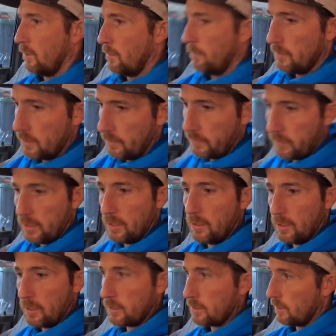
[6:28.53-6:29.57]
gonna leave the key
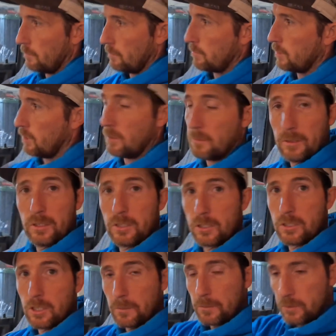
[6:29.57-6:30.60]
on because I'm probably gonna
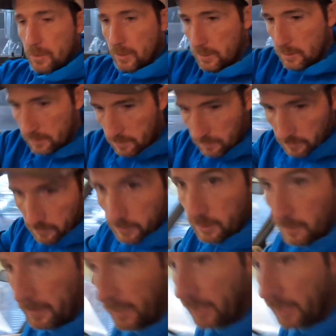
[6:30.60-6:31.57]
just jump straight to the solenoid on the